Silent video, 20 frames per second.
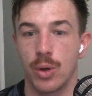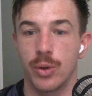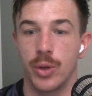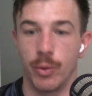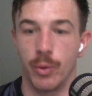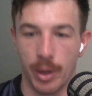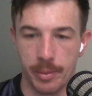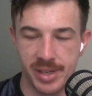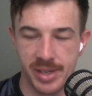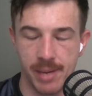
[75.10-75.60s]
the
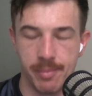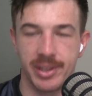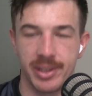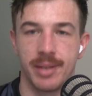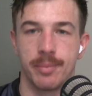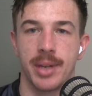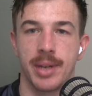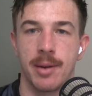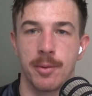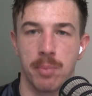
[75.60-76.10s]
rugby
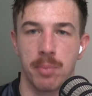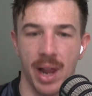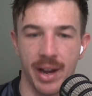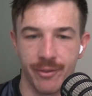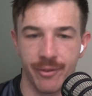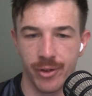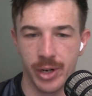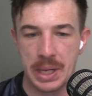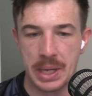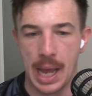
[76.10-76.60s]
championship teams, played
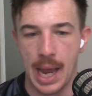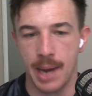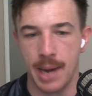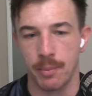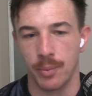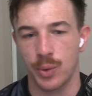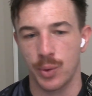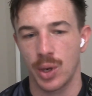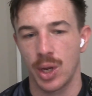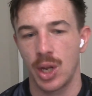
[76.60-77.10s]
3
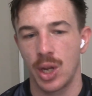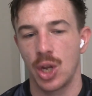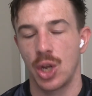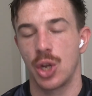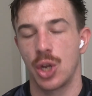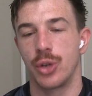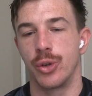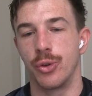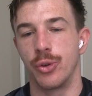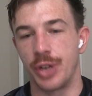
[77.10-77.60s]
games.
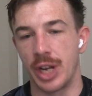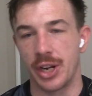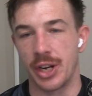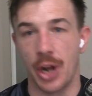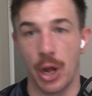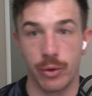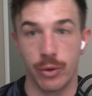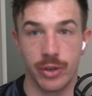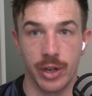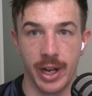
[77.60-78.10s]
New Zealand
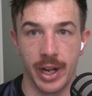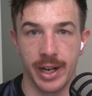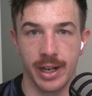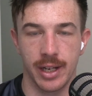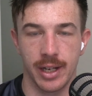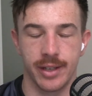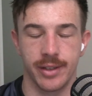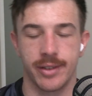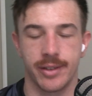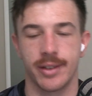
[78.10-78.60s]
hosted
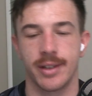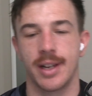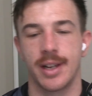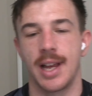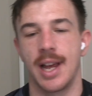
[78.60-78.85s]
England.